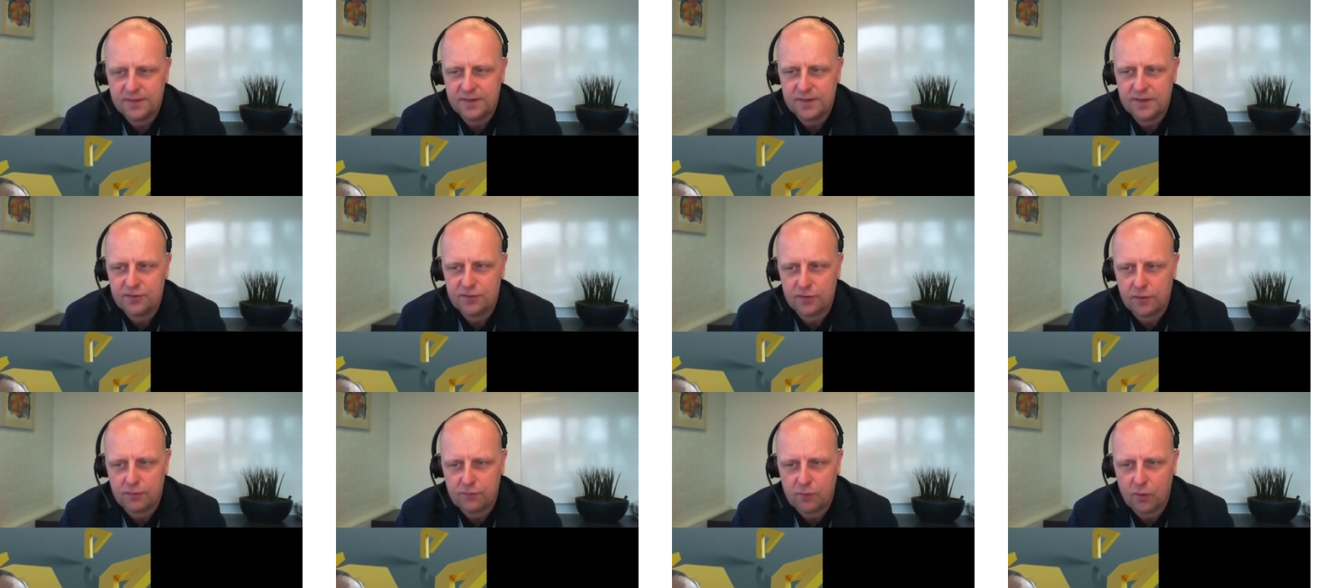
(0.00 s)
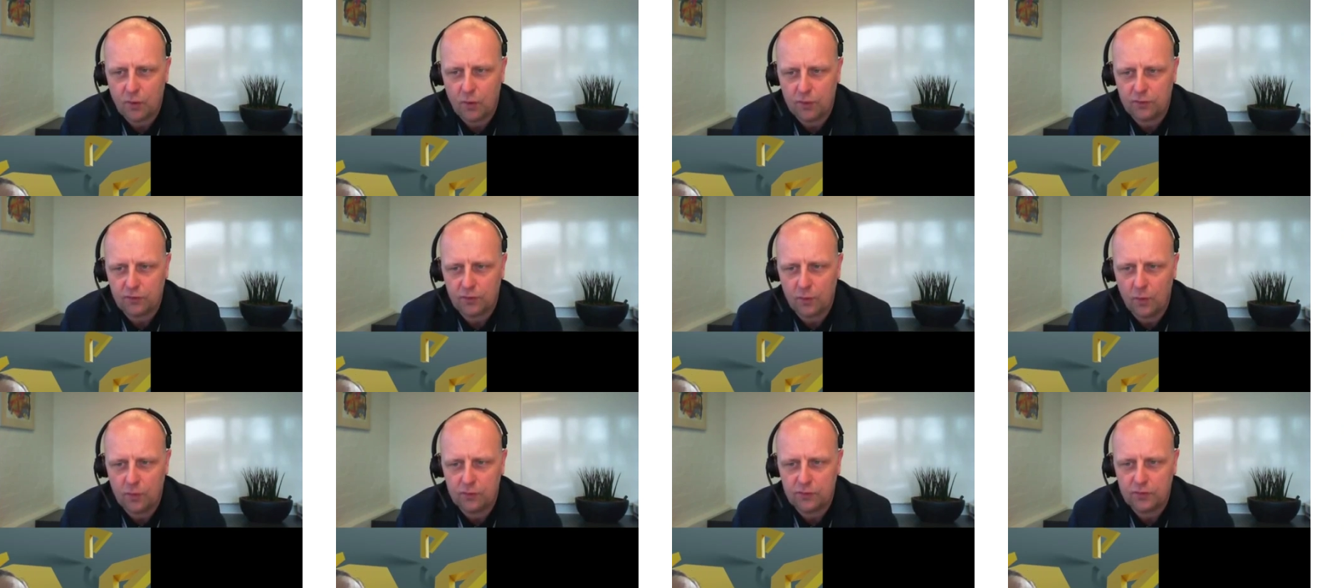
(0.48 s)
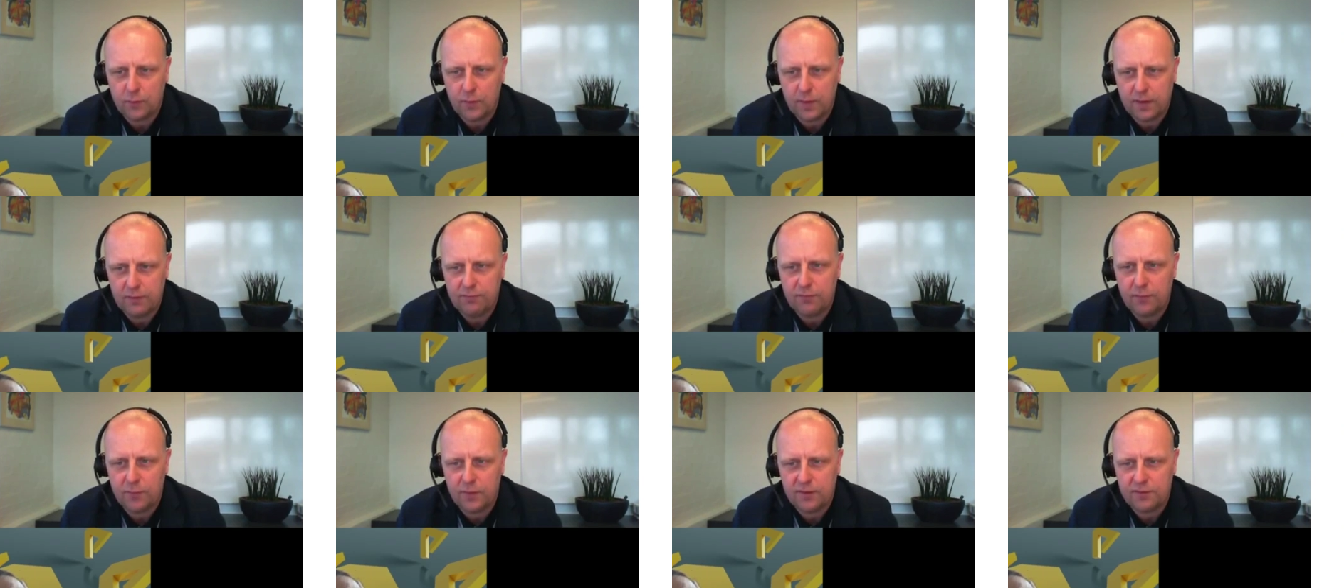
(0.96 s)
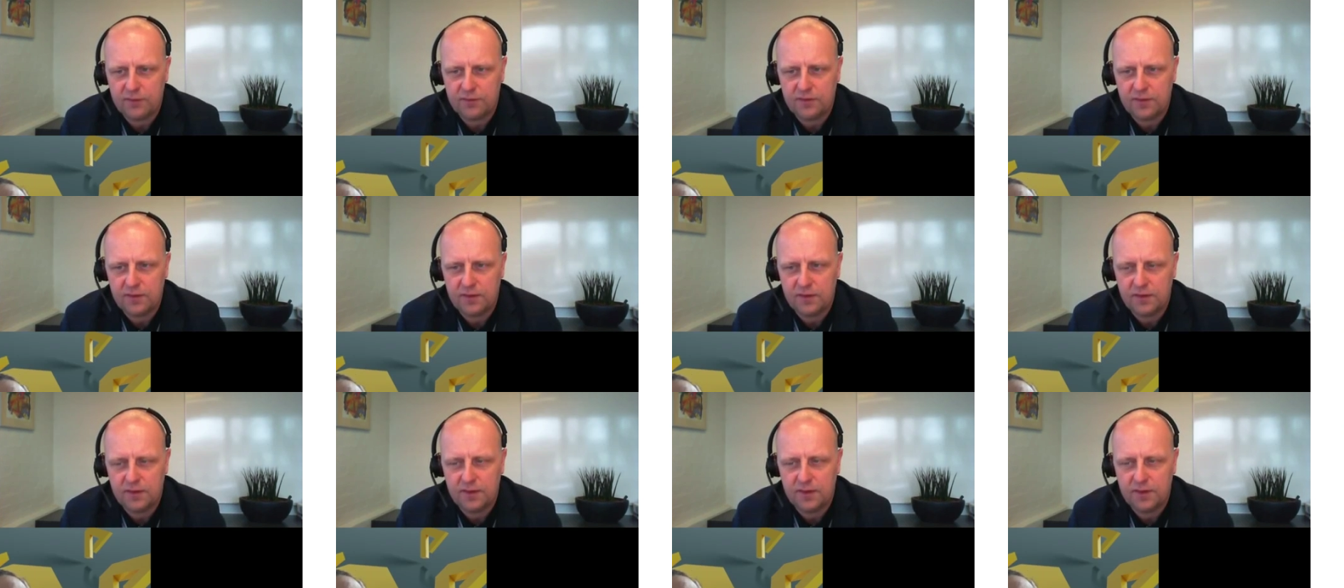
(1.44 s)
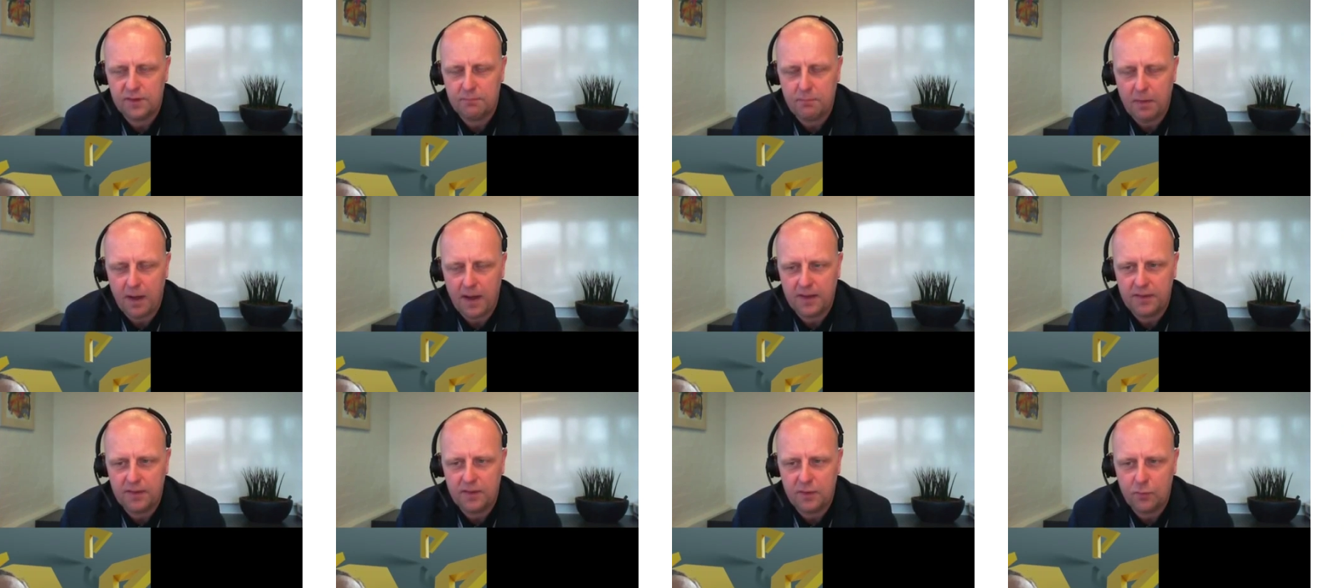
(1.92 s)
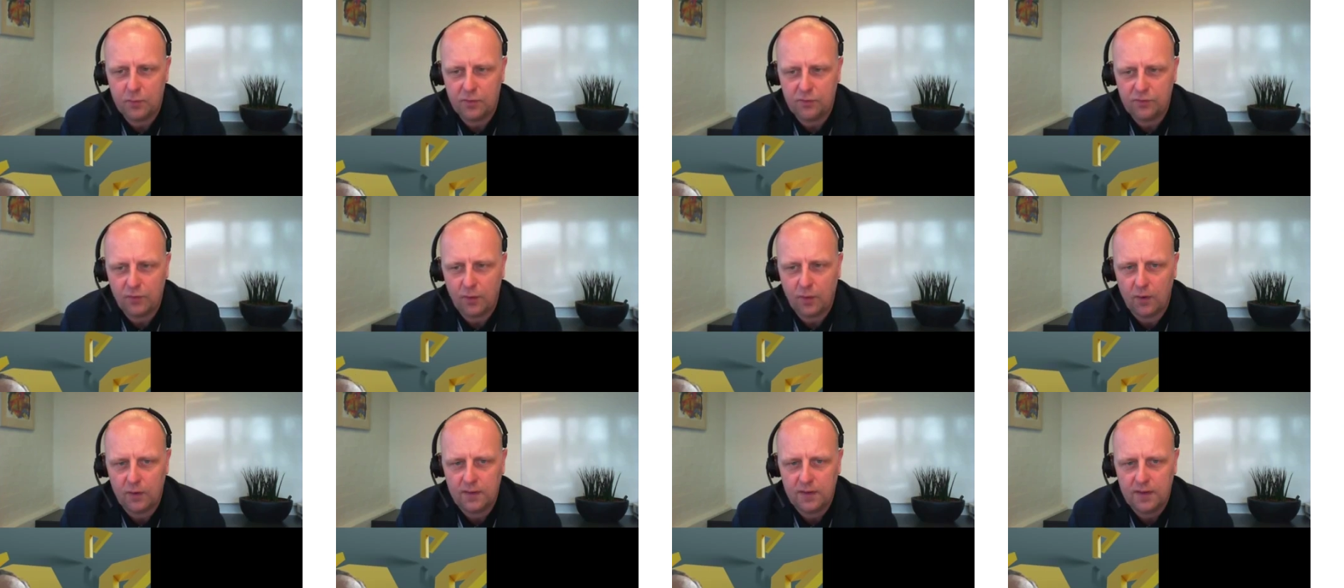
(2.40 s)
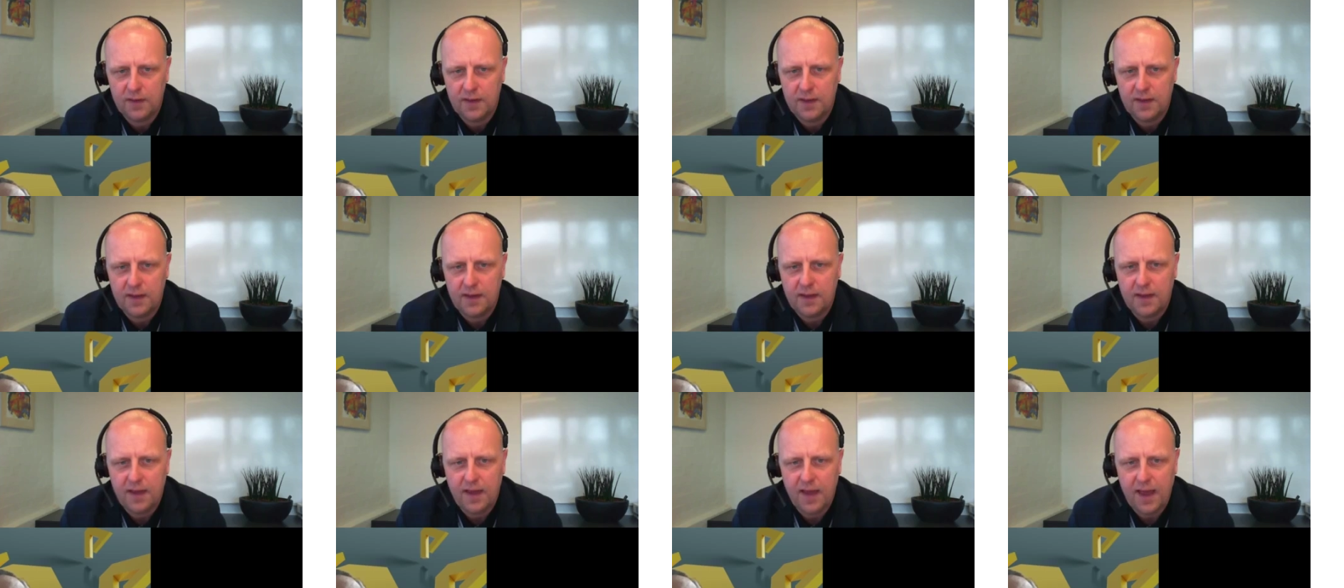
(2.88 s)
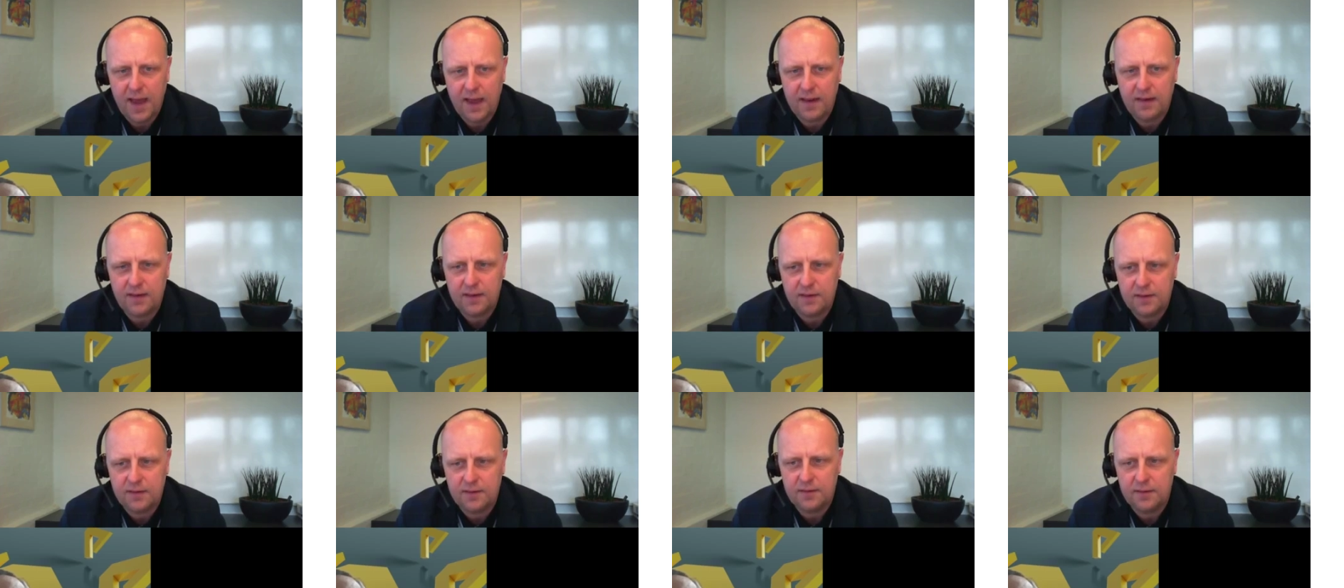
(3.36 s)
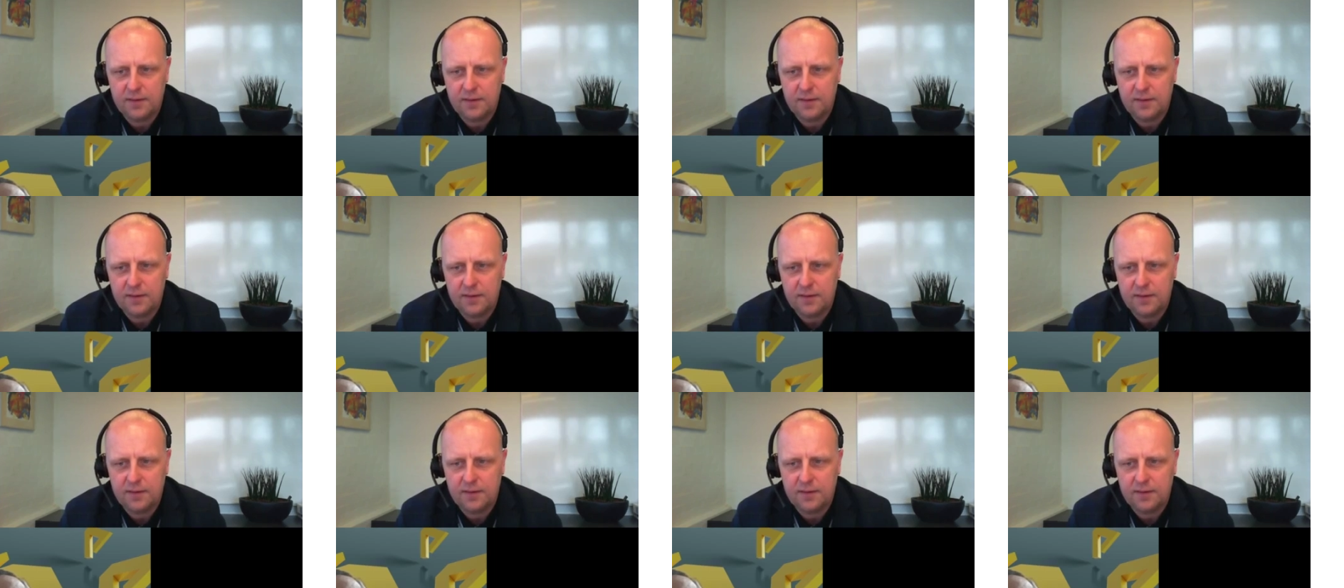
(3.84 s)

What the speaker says: is, of course, also influenced by the result and